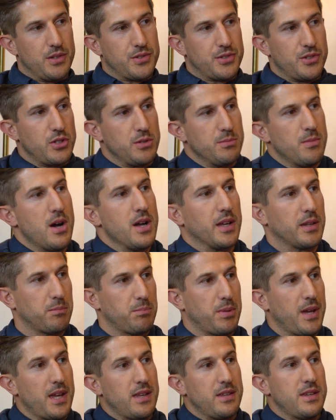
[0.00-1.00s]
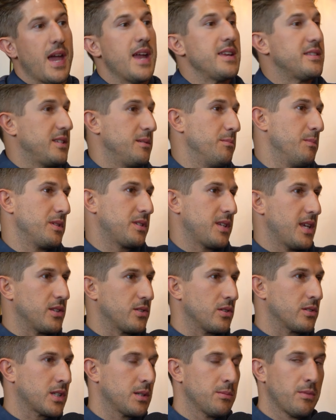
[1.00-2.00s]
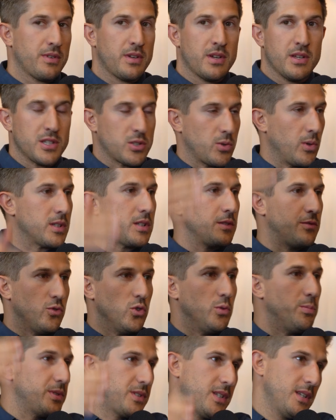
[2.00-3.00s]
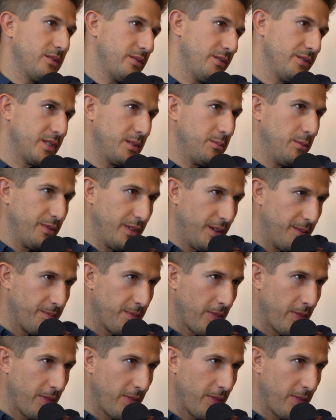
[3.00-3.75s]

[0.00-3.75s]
So you might pay 18% on some of it and 24% on some of it.